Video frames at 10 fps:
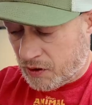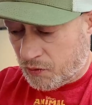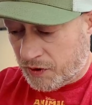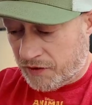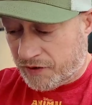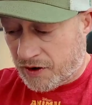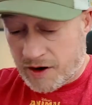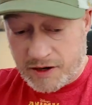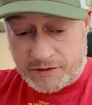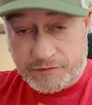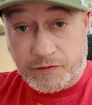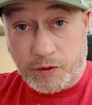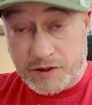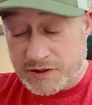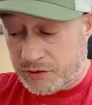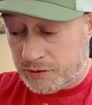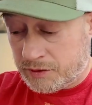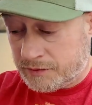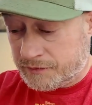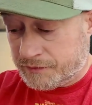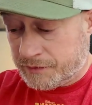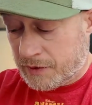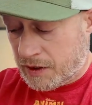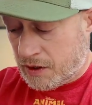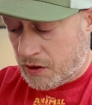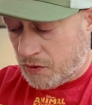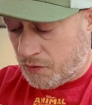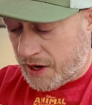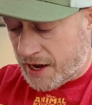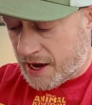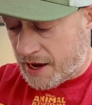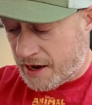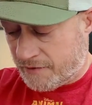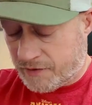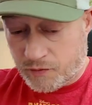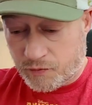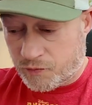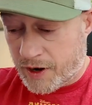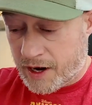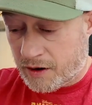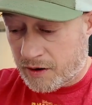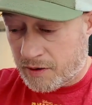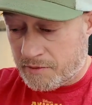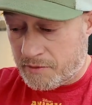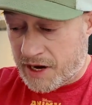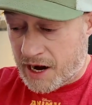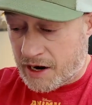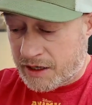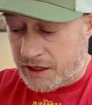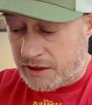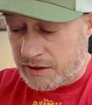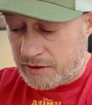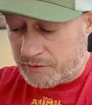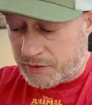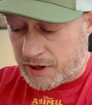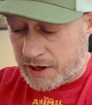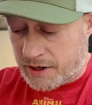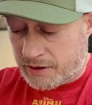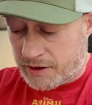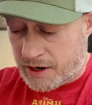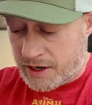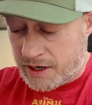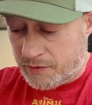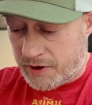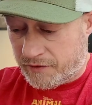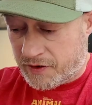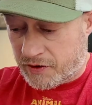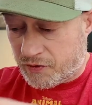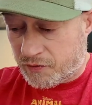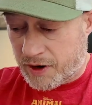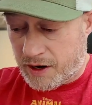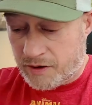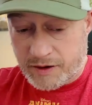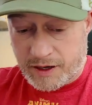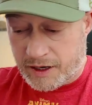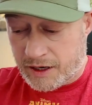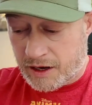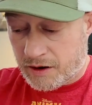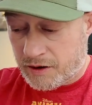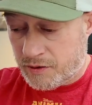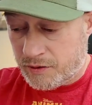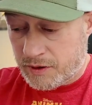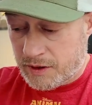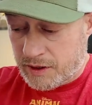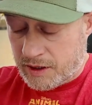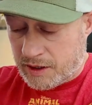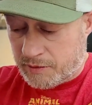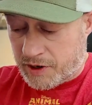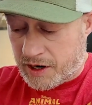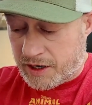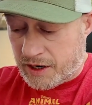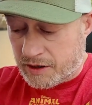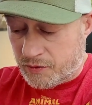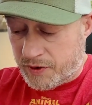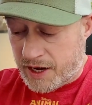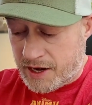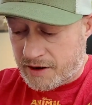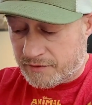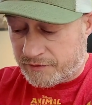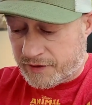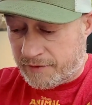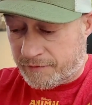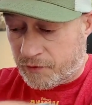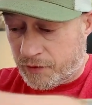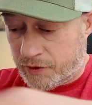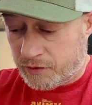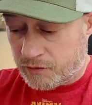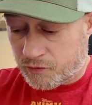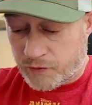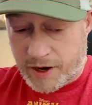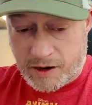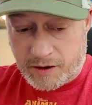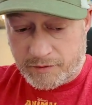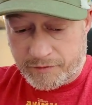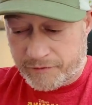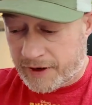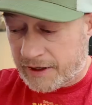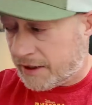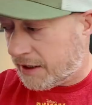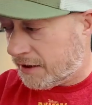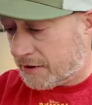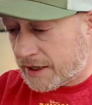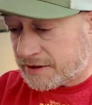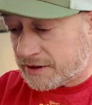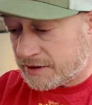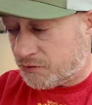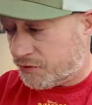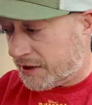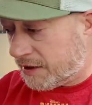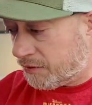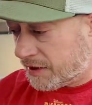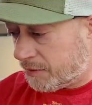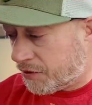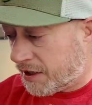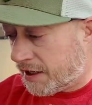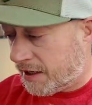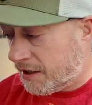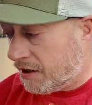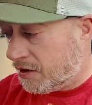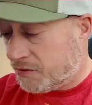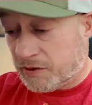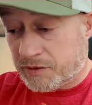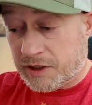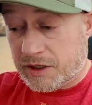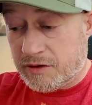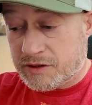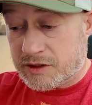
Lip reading: We've got Forest Duel. We have a rare Nani. Behind Nani, we have another rare in Iago. And behind Iago, we have a foil rare Faline. That's just really, really pretty, really, really cute.